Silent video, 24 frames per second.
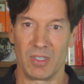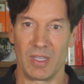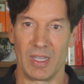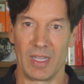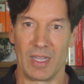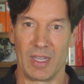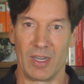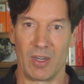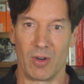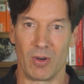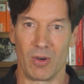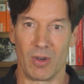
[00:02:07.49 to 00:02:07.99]

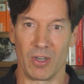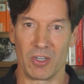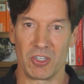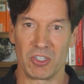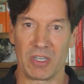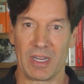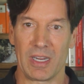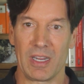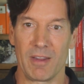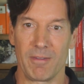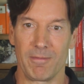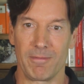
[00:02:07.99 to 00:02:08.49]
that are
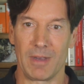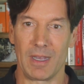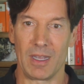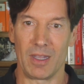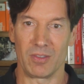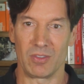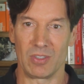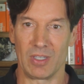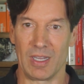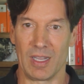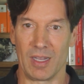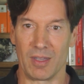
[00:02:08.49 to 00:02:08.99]
checking
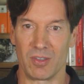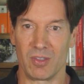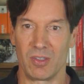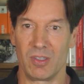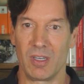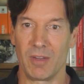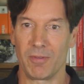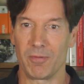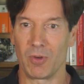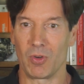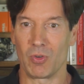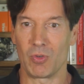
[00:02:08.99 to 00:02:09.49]
files against
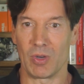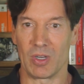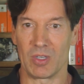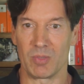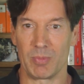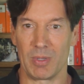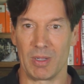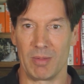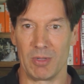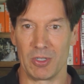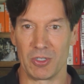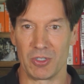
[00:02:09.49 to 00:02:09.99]
different trust
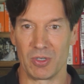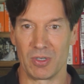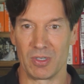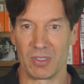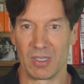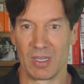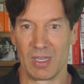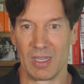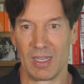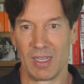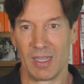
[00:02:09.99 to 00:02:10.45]
publishers.